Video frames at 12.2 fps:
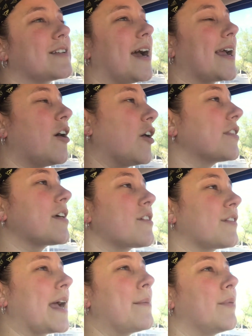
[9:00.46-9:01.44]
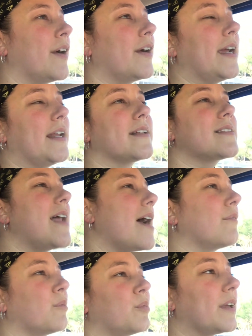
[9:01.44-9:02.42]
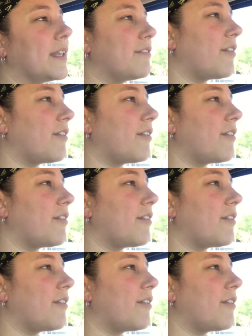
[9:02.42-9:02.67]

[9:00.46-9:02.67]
I called the other library, and it's not really